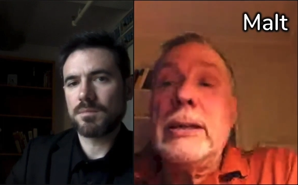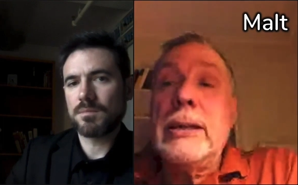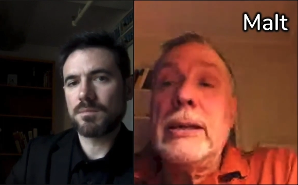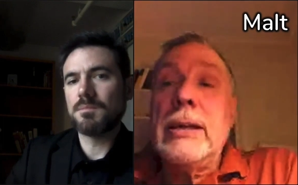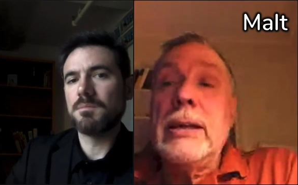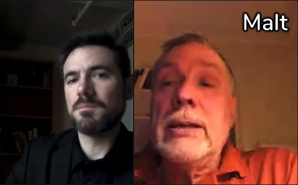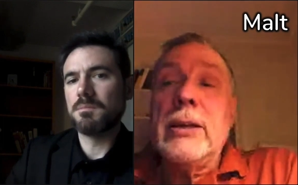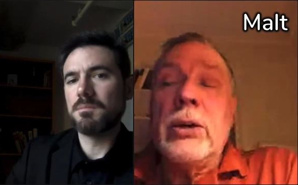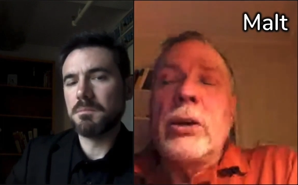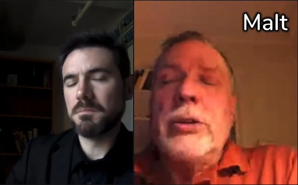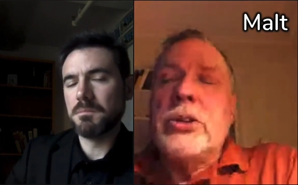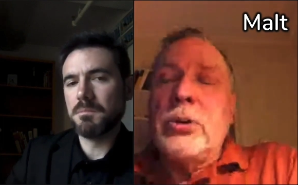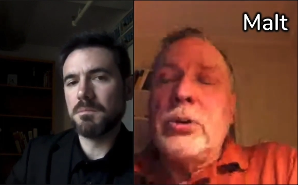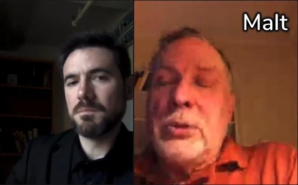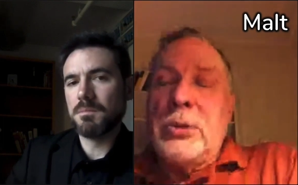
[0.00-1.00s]
Speaker 1: Oh, excuse
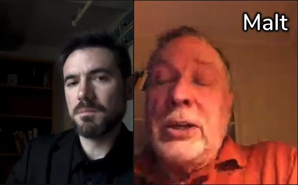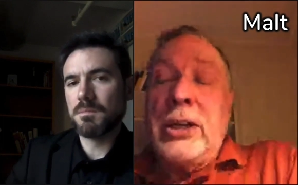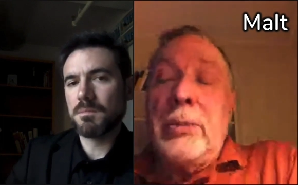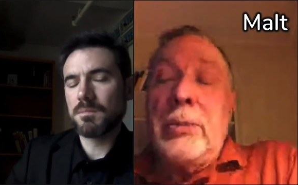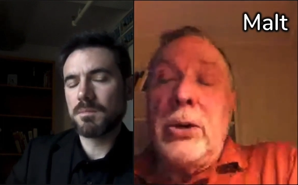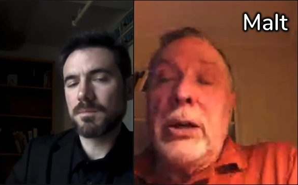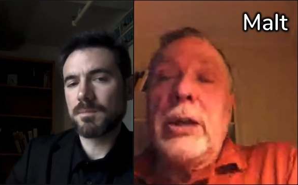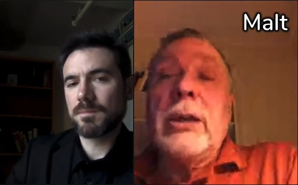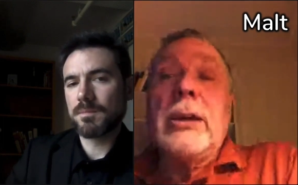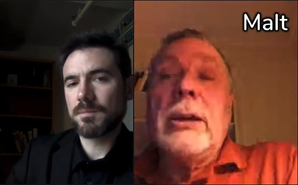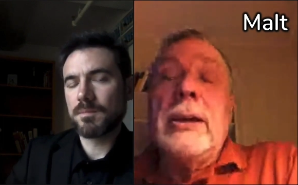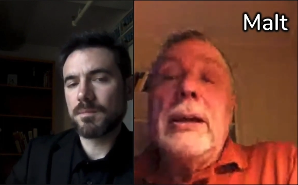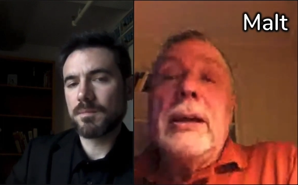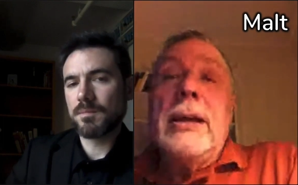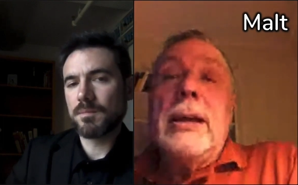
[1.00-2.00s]
me, Denmark.
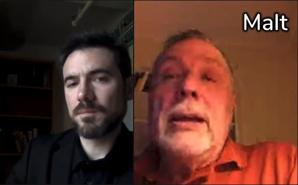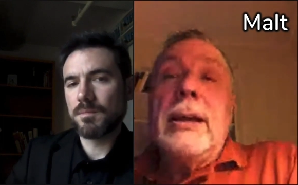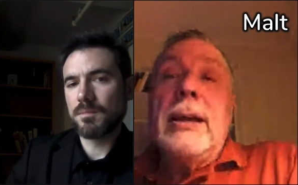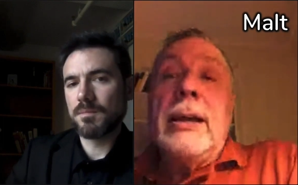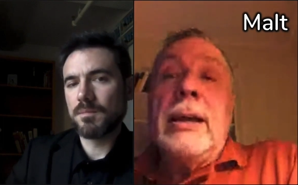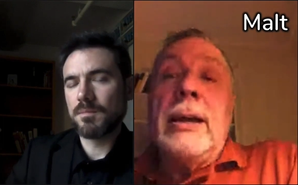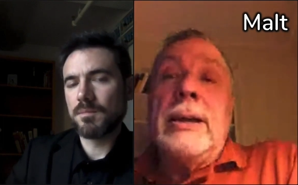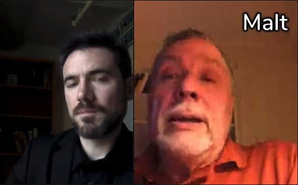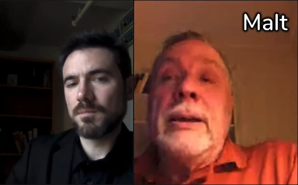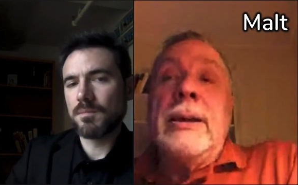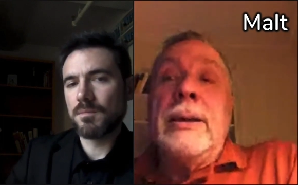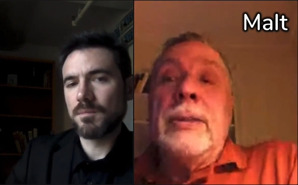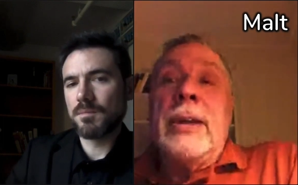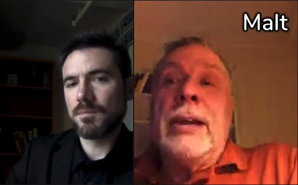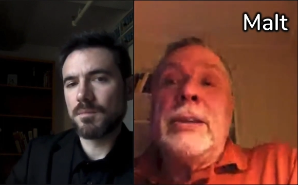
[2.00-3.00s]
And uh,
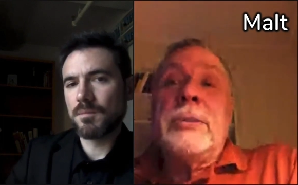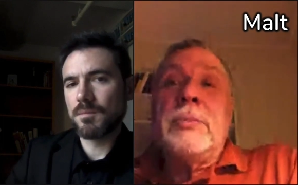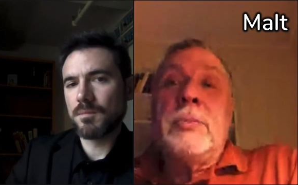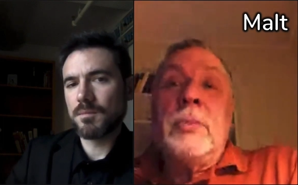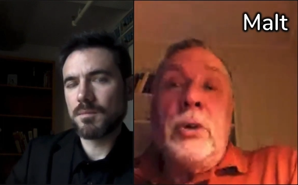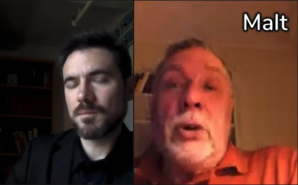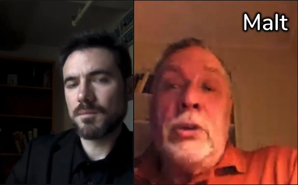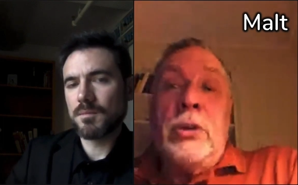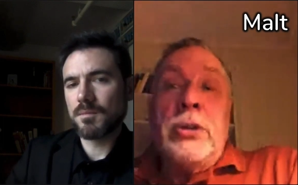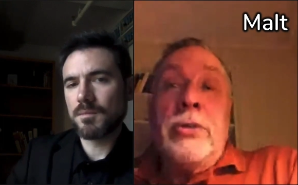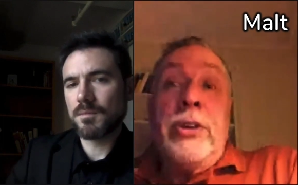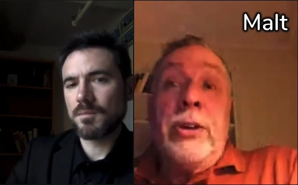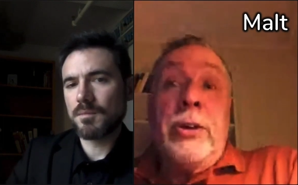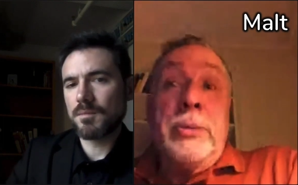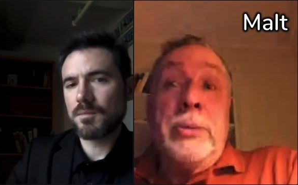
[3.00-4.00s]
that's also very
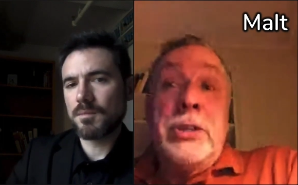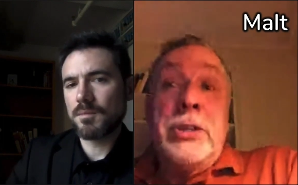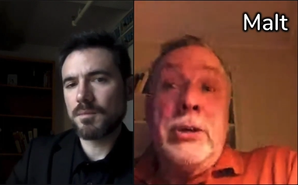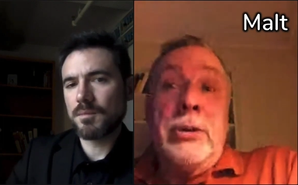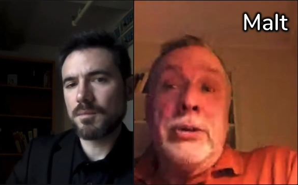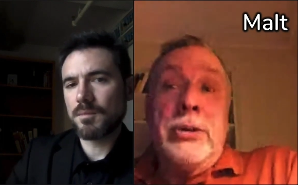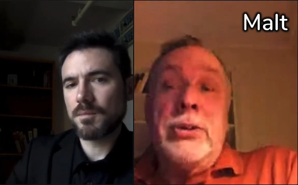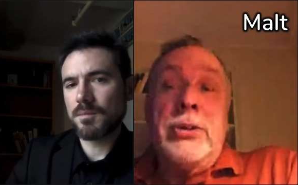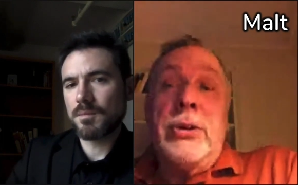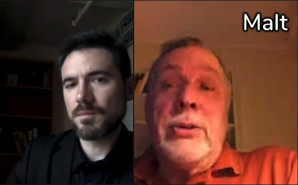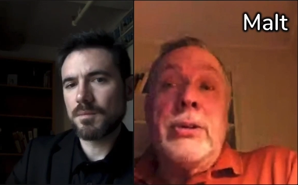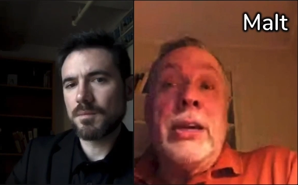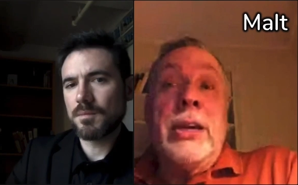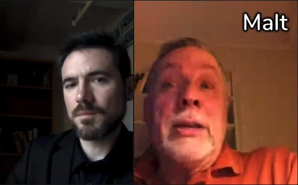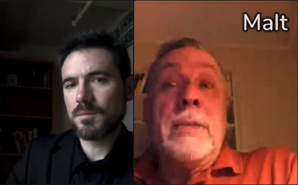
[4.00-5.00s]
mysterious stone. It
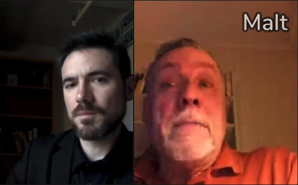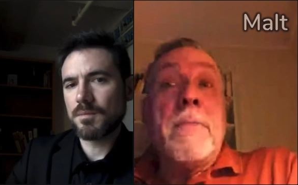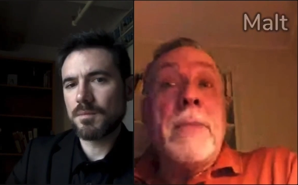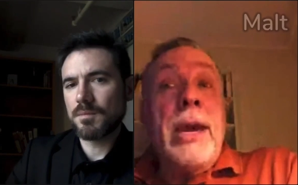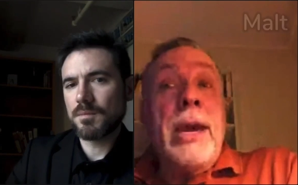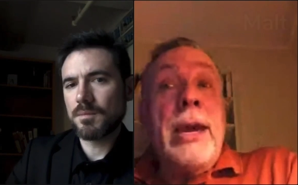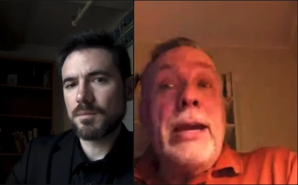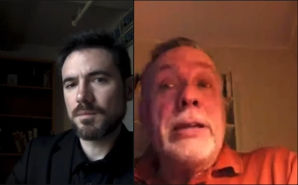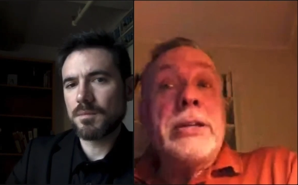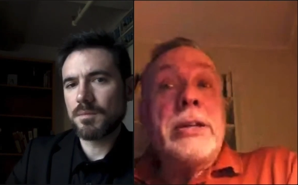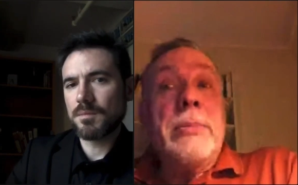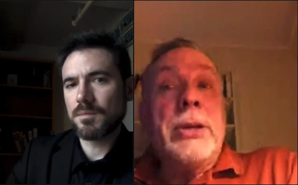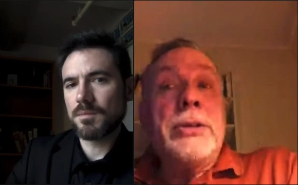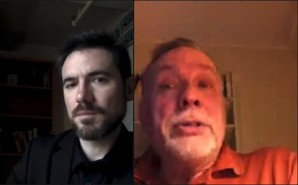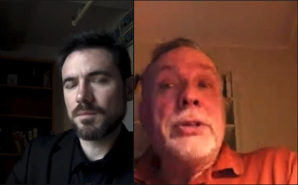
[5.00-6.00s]
may actually
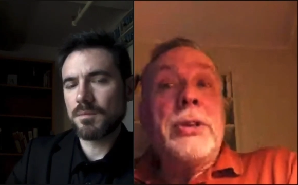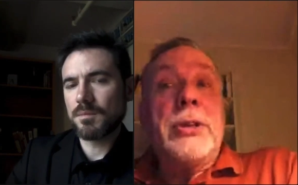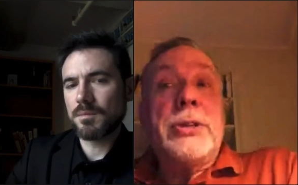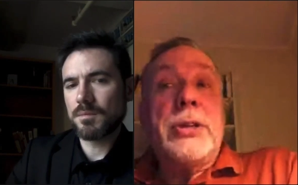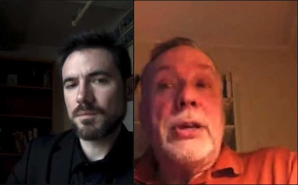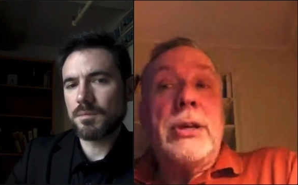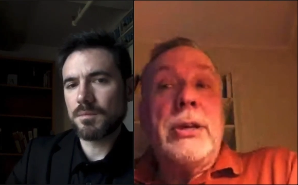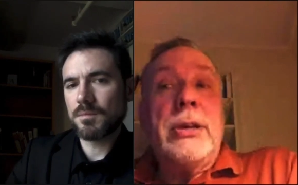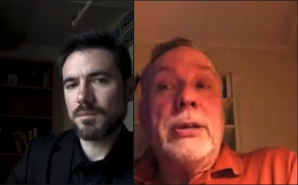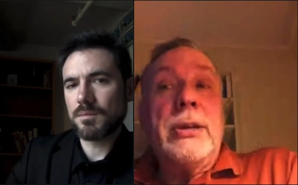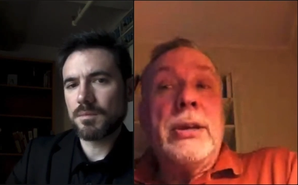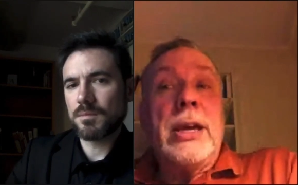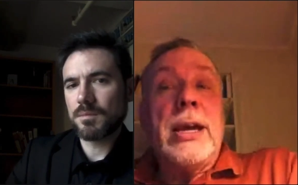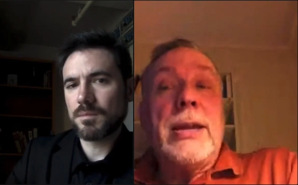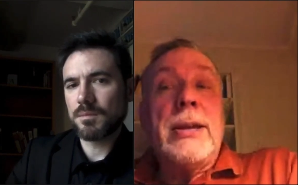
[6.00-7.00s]
mention the sun
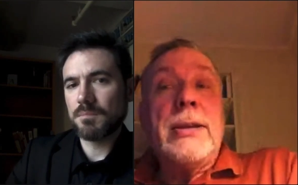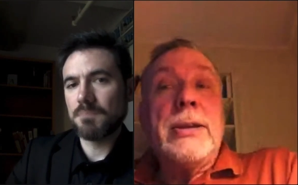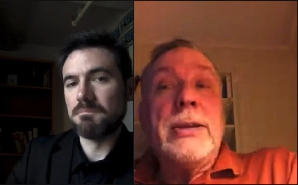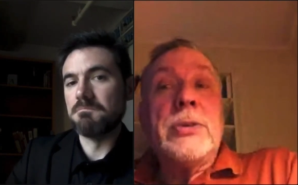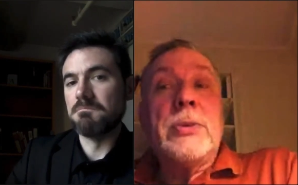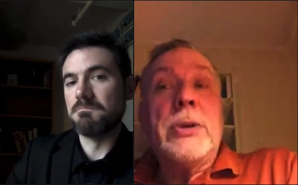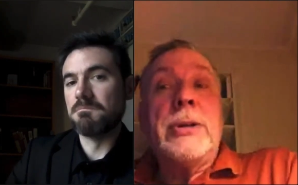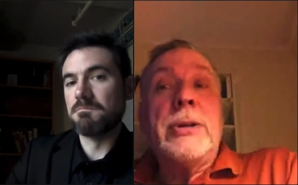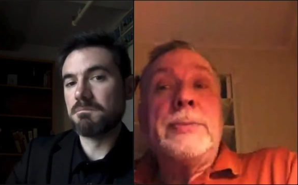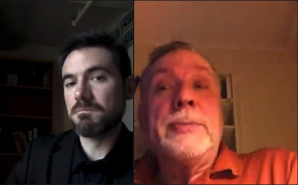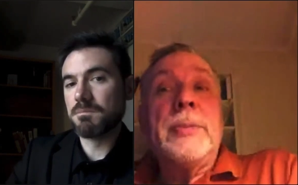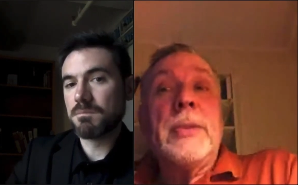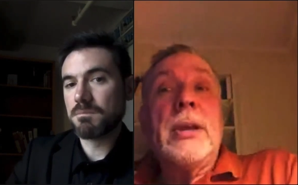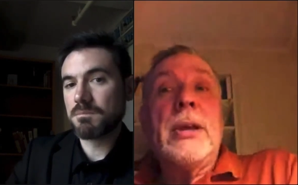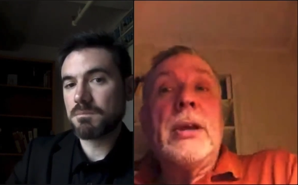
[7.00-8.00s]
again as well.
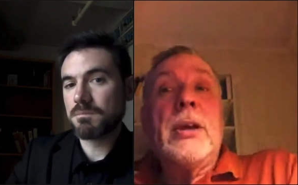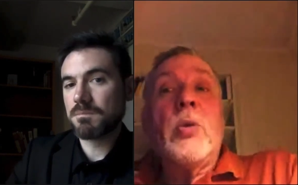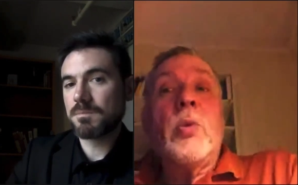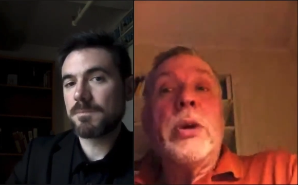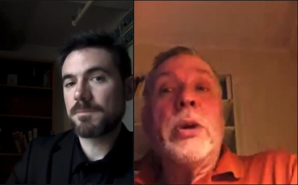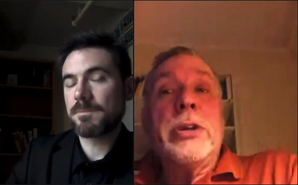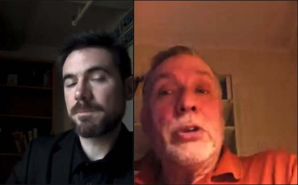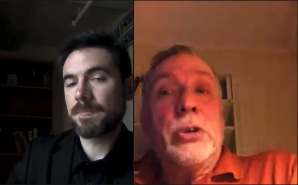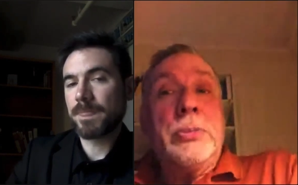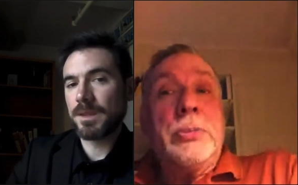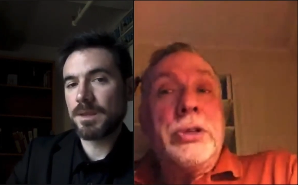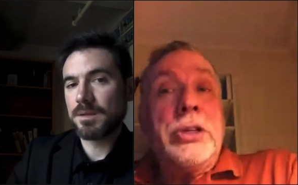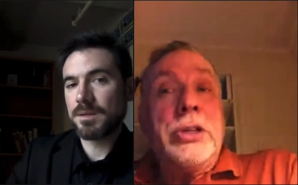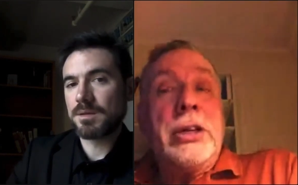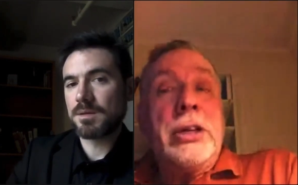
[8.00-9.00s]
One interpretation
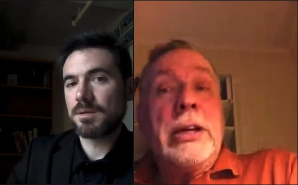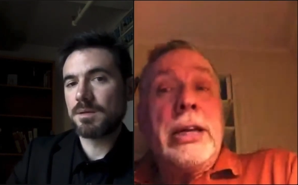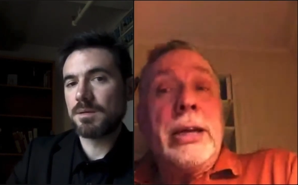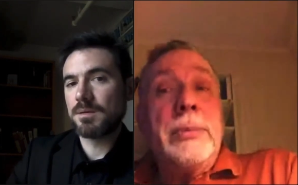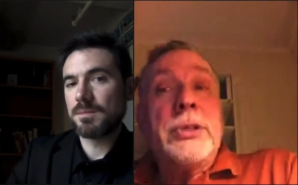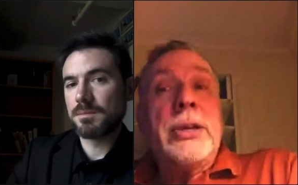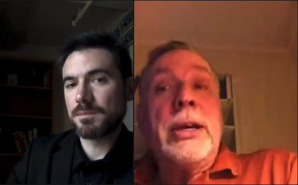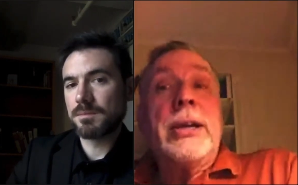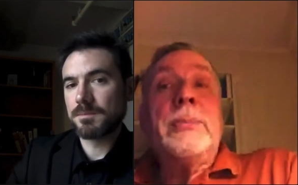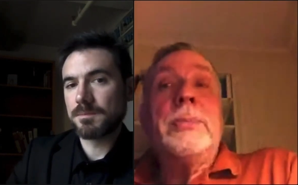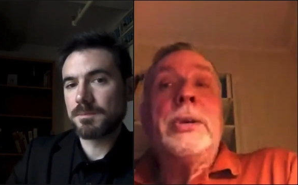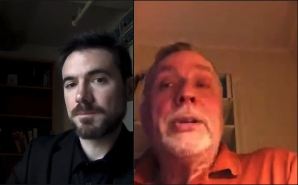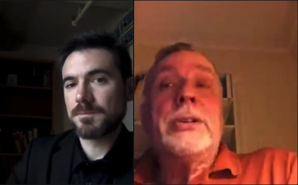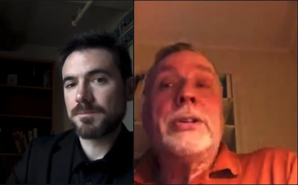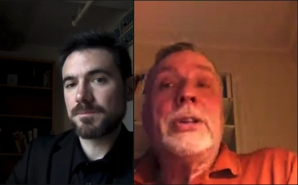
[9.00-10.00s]
claims that, but it's
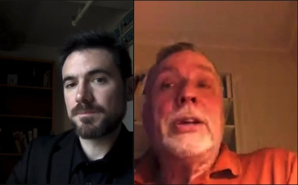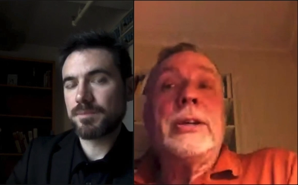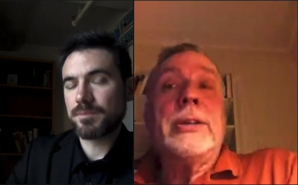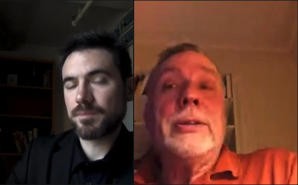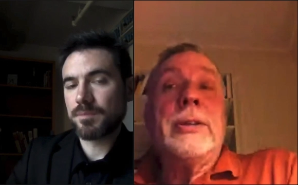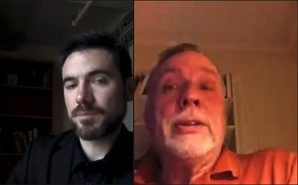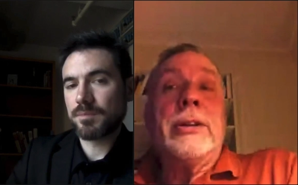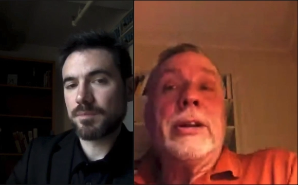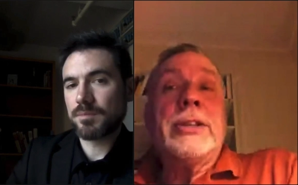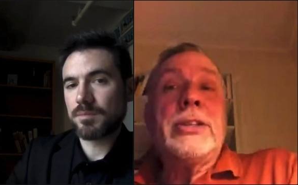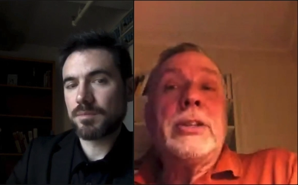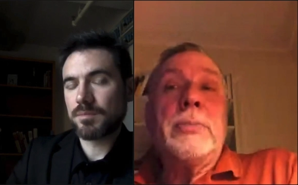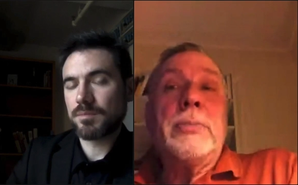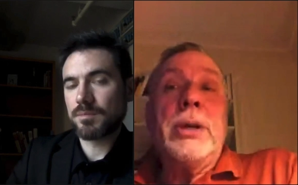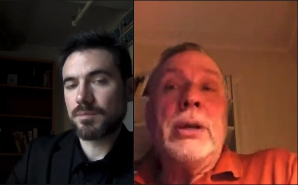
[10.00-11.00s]
not. There hasn't
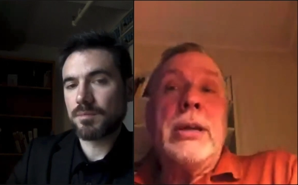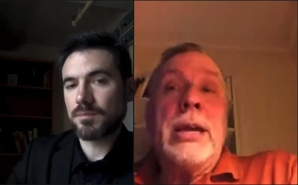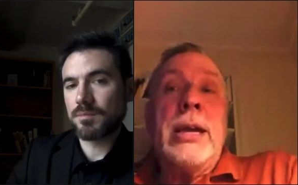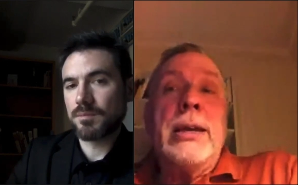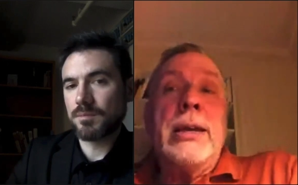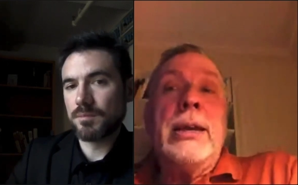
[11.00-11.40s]
been any